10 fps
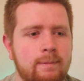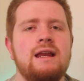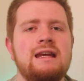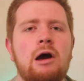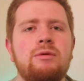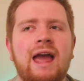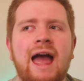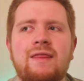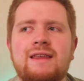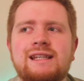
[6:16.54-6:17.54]
Now,
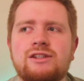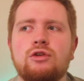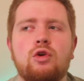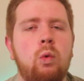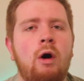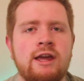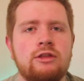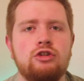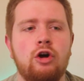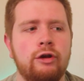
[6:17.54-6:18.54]
yeah, this isn't quite
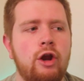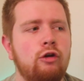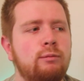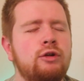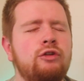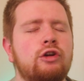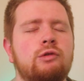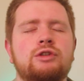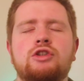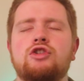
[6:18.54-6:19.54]
the Donna Noble that
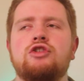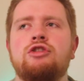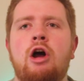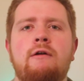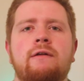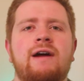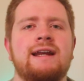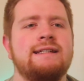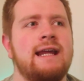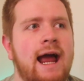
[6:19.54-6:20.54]
was so
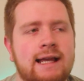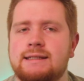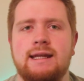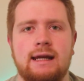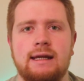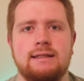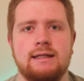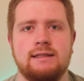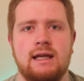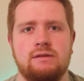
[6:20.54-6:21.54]
fantastically
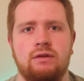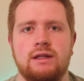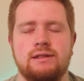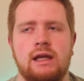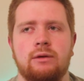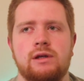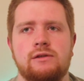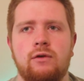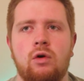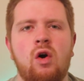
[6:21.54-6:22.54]
successful in Series
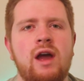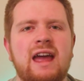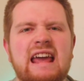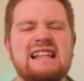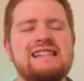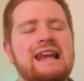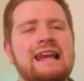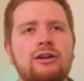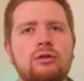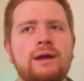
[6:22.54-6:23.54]
4. It's a
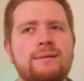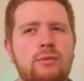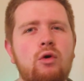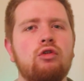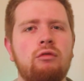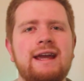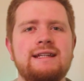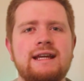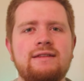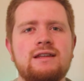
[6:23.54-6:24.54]
little bit more
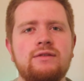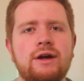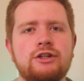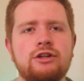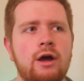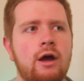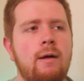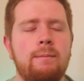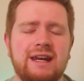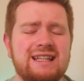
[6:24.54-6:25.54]
grating, this version,
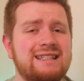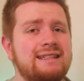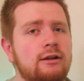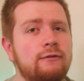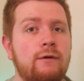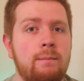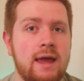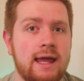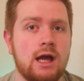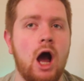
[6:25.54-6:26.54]
but it's still, for
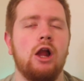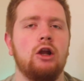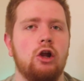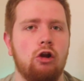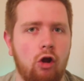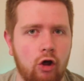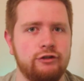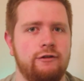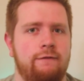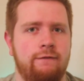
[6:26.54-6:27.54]
me, a lot
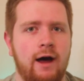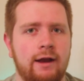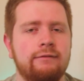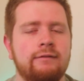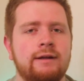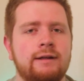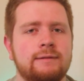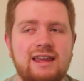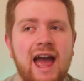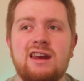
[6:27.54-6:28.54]
of fun.
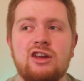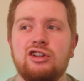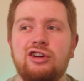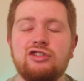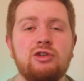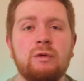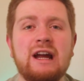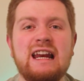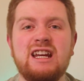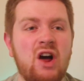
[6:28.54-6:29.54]
Again, just a
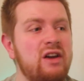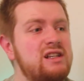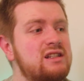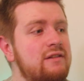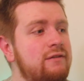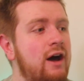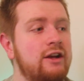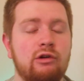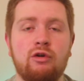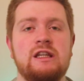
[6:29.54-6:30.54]
really nice,
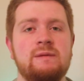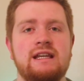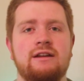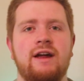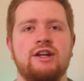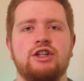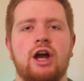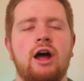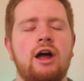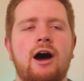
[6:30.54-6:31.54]
fun, Christmassy
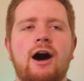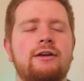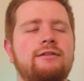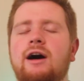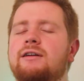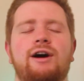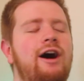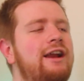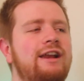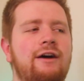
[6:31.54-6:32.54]
adventure, and
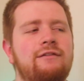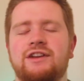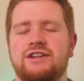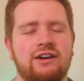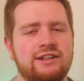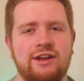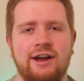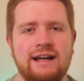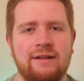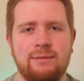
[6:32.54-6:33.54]
I love the TARDIS
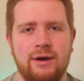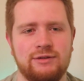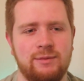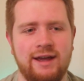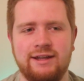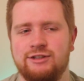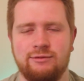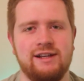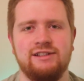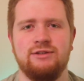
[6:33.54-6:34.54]
going down the motorway to
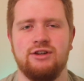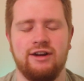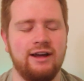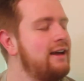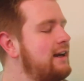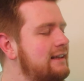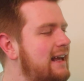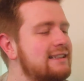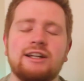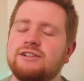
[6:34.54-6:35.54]
rescue Donna.
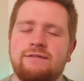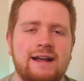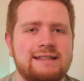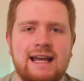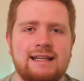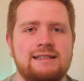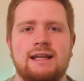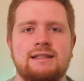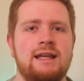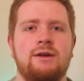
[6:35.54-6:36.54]
That's such a
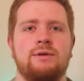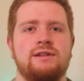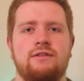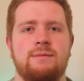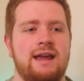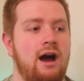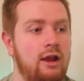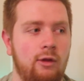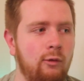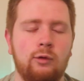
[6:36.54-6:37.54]
fantastic sequence for me.
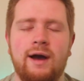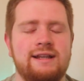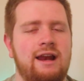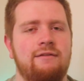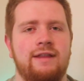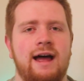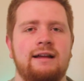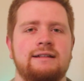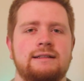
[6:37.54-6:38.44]
I'll always love that.